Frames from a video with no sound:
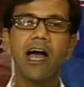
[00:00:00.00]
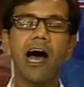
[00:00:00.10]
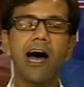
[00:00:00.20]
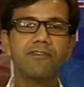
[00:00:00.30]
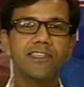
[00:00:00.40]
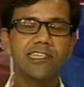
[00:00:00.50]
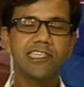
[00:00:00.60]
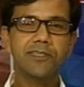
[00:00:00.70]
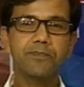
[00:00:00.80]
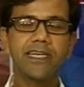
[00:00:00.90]
after
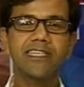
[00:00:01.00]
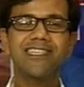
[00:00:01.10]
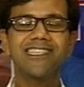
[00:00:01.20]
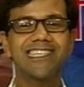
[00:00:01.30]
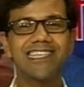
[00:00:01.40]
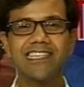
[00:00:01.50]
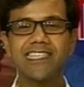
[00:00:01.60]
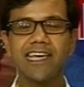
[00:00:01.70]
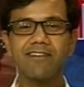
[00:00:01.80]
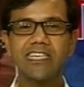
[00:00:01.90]
independence till the
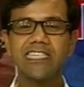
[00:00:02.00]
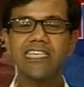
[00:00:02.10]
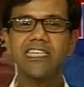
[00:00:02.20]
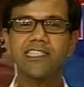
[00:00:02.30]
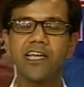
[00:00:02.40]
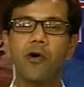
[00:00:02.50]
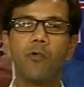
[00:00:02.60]
70s,